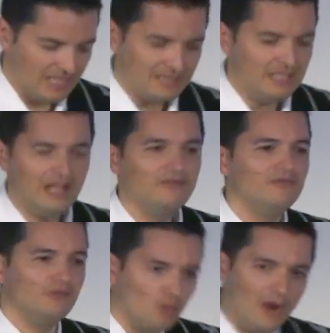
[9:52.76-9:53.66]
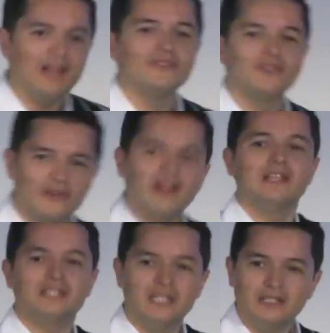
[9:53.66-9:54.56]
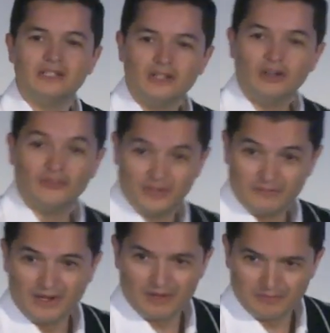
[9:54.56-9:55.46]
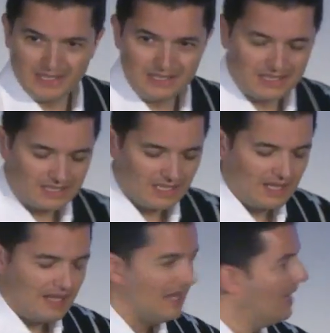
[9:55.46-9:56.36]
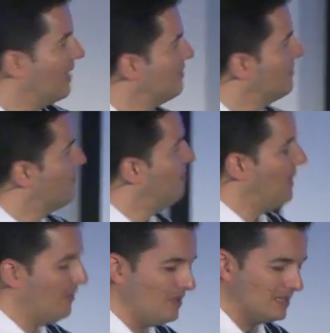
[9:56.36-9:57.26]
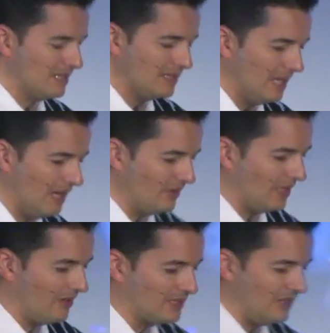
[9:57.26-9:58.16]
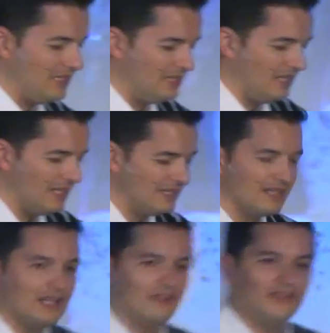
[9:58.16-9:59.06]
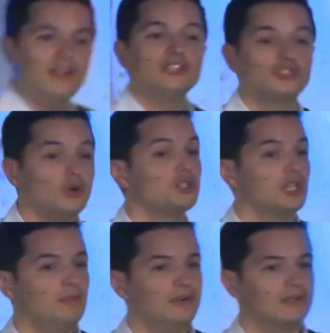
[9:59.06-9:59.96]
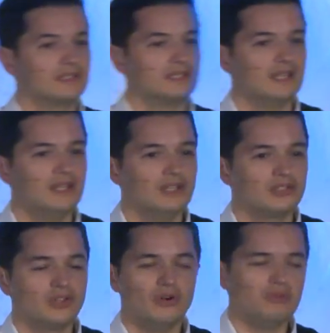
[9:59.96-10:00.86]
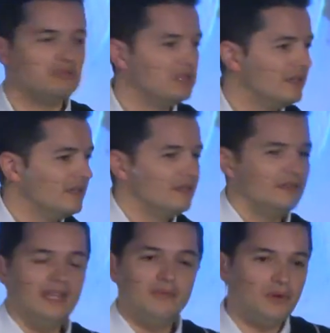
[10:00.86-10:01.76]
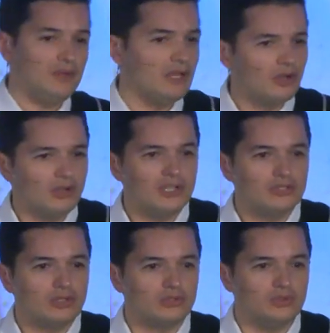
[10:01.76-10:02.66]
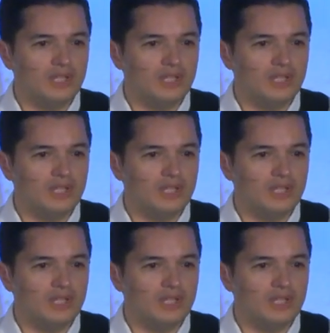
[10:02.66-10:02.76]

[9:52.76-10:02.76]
nest in a wide variety of environments, and penguins, they have a characteristic is that they're very social birds. So they breed in colonies all